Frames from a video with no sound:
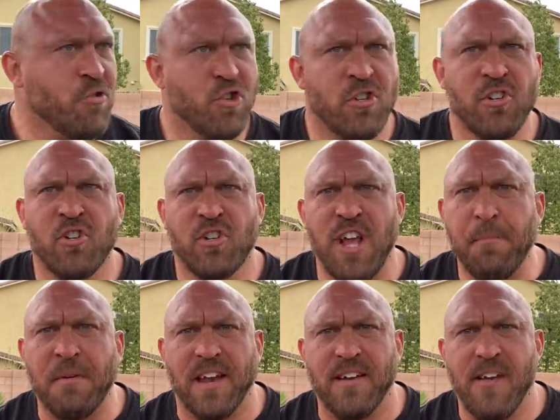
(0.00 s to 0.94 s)
Just
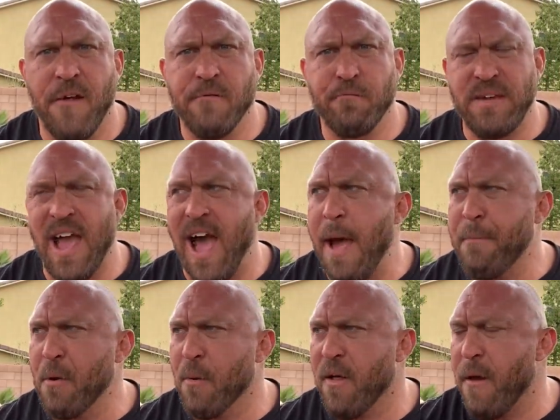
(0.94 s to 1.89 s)
accept it. Be
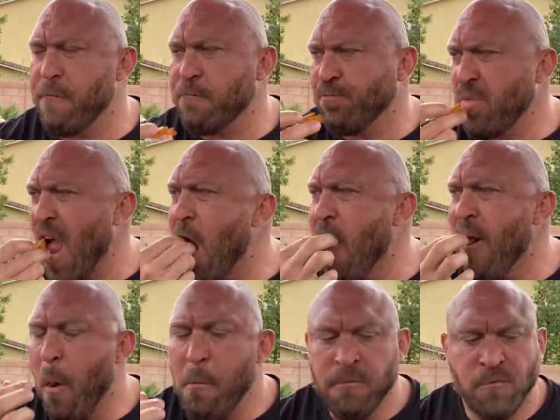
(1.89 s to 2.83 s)
happy with
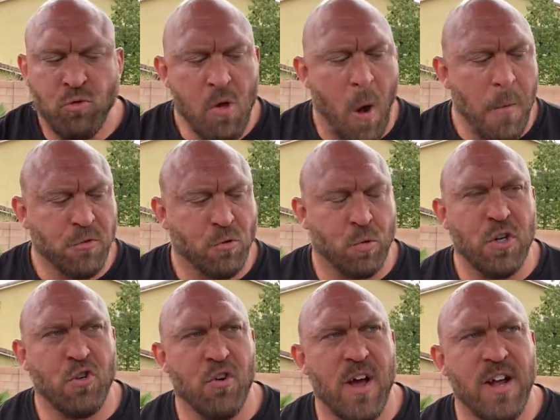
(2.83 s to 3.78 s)
it.
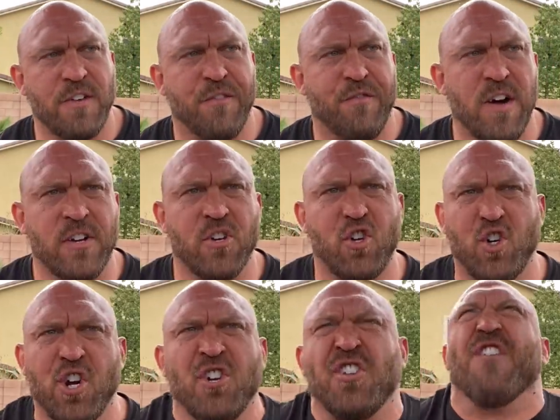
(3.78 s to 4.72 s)
Quit trying to fucking
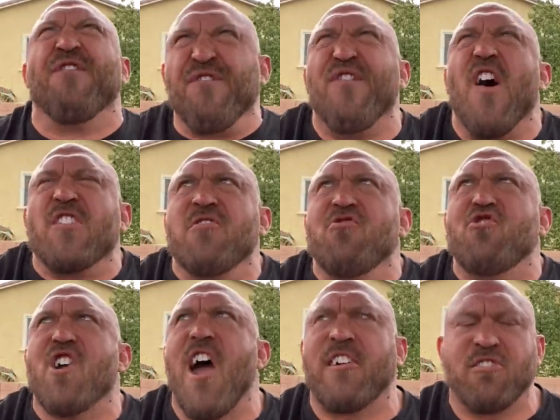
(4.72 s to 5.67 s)
judge the
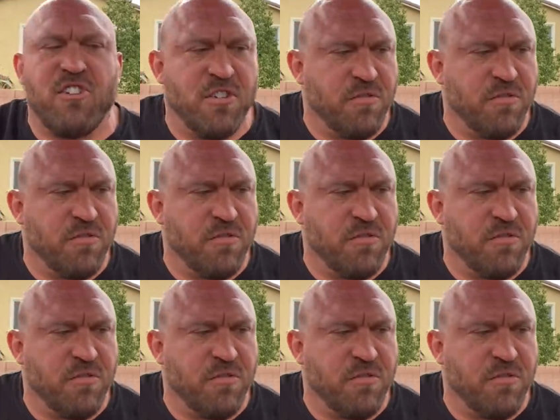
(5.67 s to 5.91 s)
fucking Jack.